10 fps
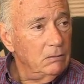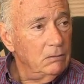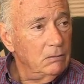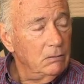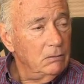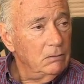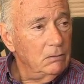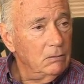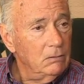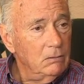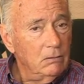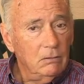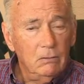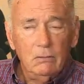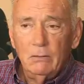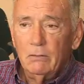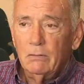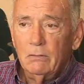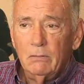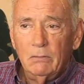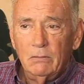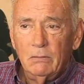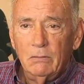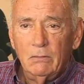Nobody speaks.